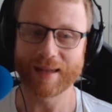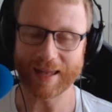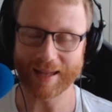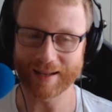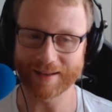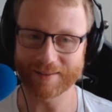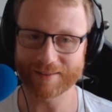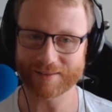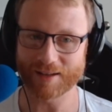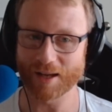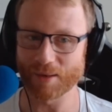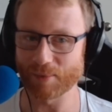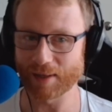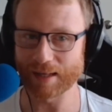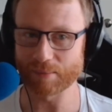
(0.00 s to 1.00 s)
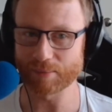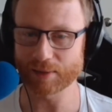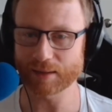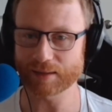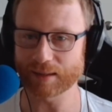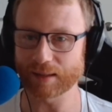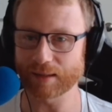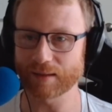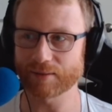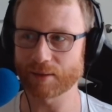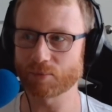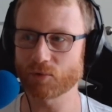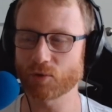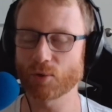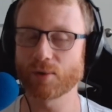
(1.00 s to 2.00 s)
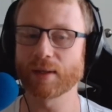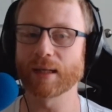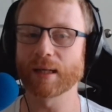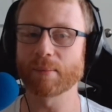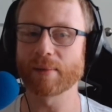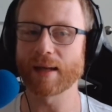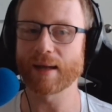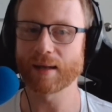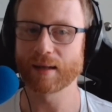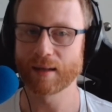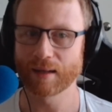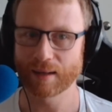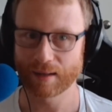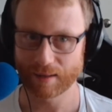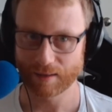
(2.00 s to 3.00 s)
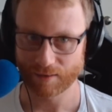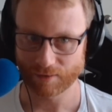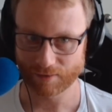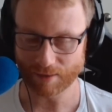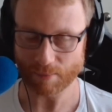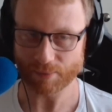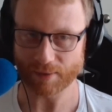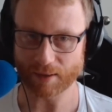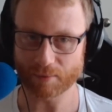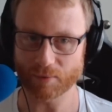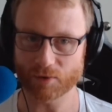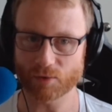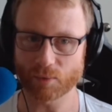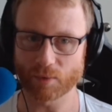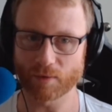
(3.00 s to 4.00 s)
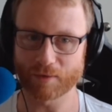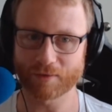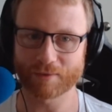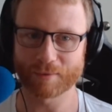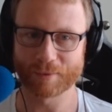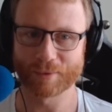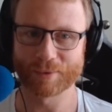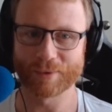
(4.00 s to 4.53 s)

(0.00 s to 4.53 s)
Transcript: and Slight Reliability, because I'm talking about something which was